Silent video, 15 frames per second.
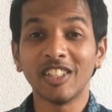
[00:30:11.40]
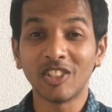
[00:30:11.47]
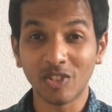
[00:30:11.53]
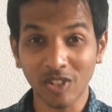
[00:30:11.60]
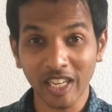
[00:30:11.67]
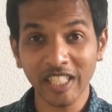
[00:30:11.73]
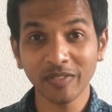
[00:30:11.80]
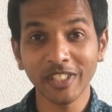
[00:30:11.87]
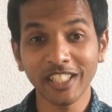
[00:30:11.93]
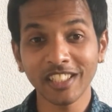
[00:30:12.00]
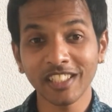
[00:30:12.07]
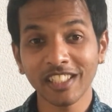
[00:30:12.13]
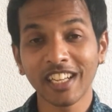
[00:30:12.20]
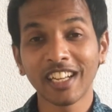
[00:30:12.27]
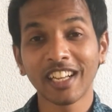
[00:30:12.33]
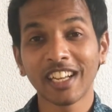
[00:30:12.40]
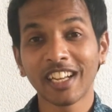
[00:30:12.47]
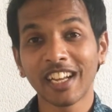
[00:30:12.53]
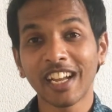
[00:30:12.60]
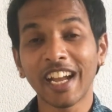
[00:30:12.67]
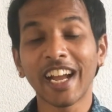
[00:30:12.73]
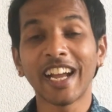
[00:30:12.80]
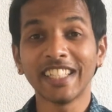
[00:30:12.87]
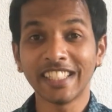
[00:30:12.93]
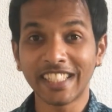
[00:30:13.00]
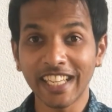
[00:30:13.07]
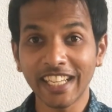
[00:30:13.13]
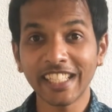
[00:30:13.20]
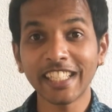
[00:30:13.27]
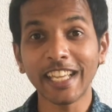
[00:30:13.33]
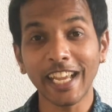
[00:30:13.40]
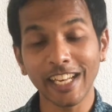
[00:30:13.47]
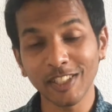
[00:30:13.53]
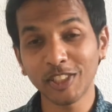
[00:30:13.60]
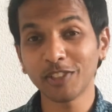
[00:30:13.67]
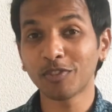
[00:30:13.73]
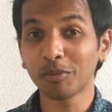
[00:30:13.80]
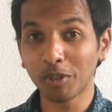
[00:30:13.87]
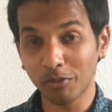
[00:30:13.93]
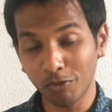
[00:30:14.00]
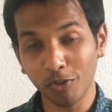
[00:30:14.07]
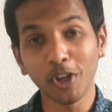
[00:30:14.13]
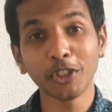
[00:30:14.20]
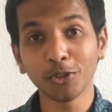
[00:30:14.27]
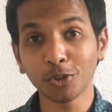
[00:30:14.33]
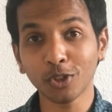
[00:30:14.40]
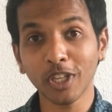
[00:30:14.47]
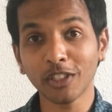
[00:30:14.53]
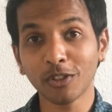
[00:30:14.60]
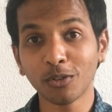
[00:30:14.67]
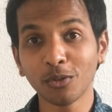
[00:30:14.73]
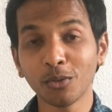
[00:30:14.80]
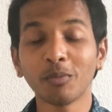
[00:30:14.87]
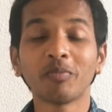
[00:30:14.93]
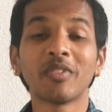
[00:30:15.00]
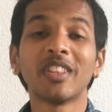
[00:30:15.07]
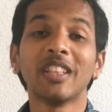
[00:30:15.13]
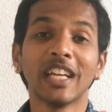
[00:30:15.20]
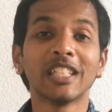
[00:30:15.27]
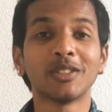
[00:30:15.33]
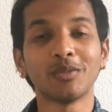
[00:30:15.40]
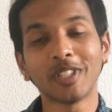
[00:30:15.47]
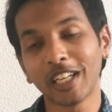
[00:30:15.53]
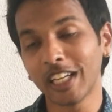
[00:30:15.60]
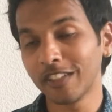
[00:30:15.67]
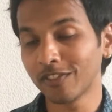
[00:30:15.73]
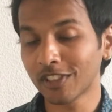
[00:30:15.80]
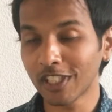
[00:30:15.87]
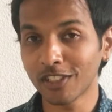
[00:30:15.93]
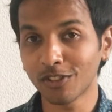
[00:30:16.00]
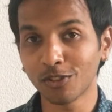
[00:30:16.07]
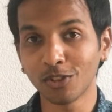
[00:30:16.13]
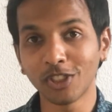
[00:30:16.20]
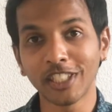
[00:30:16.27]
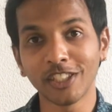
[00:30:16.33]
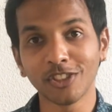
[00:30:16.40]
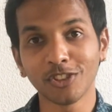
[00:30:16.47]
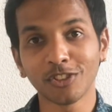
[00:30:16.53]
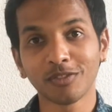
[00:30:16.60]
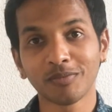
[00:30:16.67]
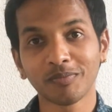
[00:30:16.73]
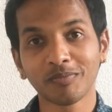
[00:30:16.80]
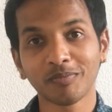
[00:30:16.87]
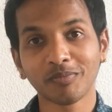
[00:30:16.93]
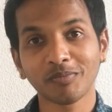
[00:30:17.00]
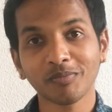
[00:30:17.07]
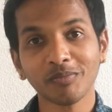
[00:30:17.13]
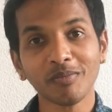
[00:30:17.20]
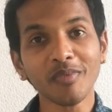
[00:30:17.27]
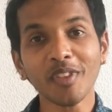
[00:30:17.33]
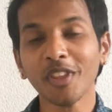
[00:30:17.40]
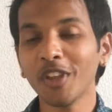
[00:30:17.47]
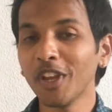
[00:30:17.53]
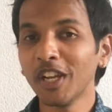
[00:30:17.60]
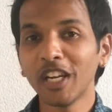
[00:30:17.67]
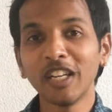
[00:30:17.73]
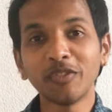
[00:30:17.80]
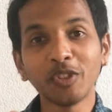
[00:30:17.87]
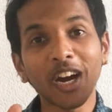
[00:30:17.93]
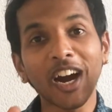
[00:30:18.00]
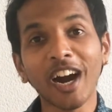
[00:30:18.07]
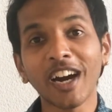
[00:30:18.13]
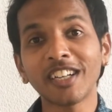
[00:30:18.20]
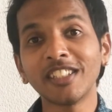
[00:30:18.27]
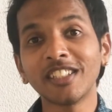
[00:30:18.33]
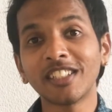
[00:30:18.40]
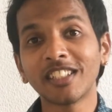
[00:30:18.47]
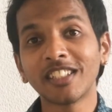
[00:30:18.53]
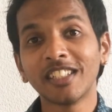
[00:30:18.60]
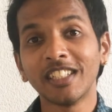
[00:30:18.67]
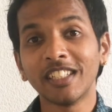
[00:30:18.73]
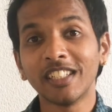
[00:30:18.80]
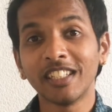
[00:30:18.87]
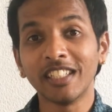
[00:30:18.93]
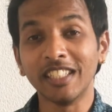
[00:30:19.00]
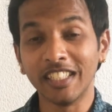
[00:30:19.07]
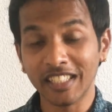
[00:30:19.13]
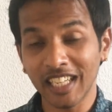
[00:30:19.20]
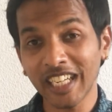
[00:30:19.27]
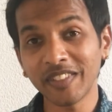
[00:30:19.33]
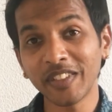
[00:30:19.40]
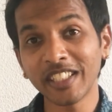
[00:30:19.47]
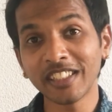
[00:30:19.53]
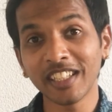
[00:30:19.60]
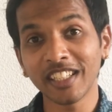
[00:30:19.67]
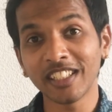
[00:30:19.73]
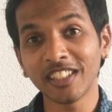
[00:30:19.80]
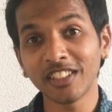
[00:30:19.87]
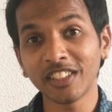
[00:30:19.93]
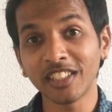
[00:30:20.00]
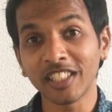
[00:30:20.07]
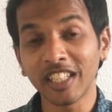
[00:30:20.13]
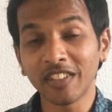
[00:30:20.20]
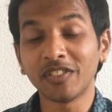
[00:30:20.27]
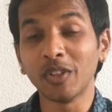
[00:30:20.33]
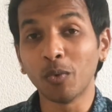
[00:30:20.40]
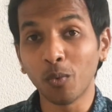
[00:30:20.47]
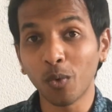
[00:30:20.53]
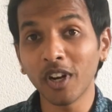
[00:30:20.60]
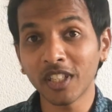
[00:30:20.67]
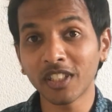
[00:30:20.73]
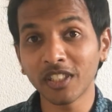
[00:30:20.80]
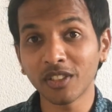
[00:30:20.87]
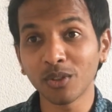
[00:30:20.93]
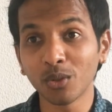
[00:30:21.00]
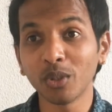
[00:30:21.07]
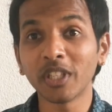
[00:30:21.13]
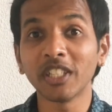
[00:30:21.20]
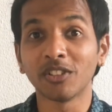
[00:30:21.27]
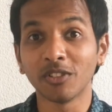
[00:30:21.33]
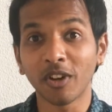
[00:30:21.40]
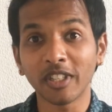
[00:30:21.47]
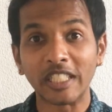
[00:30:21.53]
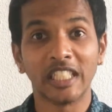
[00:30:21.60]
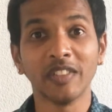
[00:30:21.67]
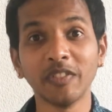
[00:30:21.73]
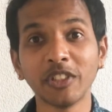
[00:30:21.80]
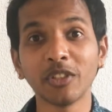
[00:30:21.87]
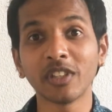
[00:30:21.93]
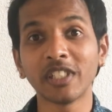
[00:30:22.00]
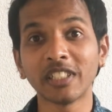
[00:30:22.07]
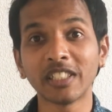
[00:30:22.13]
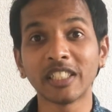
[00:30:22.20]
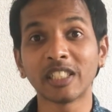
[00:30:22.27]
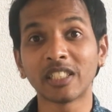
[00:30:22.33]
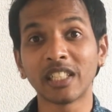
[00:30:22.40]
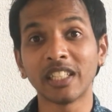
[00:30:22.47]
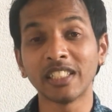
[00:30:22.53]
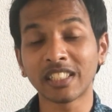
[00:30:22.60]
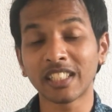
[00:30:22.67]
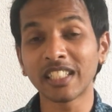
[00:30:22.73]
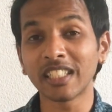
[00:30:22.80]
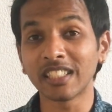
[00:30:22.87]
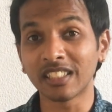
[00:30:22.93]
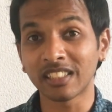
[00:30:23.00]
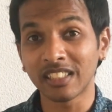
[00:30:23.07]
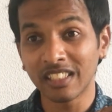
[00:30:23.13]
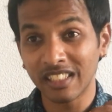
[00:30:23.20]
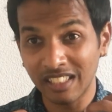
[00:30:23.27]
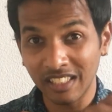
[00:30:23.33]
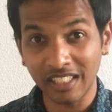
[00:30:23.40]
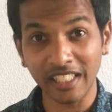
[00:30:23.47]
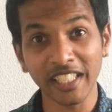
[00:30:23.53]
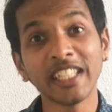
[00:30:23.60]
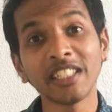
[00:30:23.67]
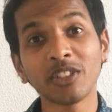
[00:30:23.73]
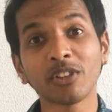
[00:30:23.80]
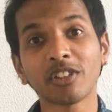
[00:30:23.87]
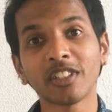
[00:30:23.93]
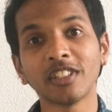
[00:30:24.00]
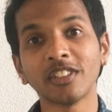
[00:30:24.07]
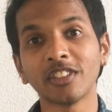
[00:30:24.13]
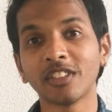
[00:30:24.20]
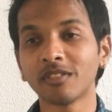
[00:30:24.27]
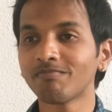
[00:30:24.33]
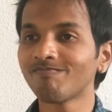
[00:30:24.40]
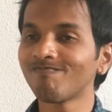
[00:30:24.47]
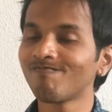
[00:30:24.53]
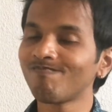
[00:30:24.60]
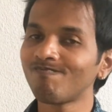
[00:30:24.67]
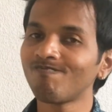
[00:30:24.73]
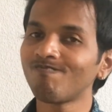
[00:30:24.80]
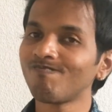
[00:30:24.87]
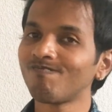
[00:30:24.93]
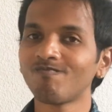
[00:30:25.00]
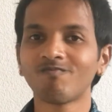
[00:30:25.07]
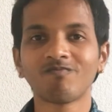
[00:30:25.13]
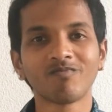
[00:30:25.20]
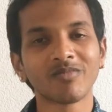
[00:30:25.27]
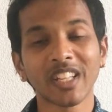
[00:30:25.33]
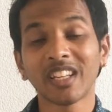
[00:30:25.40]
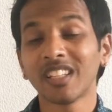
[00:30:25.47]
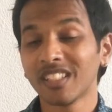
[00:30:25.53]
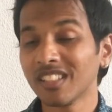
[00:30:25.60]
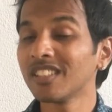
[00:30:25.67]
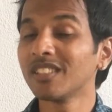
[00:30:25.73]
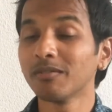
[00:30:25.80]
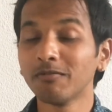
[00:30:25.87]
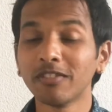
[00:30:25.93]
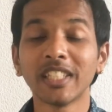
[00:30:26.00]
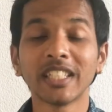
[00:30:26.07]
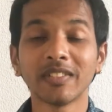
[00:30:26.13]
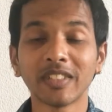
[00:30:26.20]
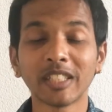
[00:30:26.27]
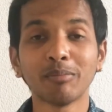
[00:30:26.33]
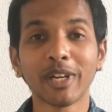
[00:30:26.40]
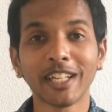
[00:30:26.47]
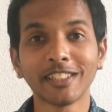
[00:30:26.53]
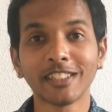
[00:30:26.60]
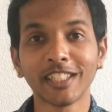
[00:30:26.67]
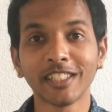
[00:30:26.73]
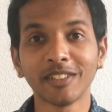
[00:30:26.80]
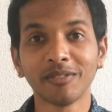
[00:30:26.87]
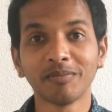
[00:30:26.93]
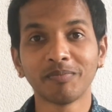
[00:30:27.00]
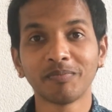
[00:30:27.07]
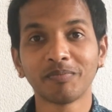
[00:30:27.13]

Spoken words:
driving and gaining energy from the work you start to do, that's when life starts to change. If you aren't deriving the energy, if the work that you're doing is not giving you energy, instead it's draining your energy, that's a very, very bad sign.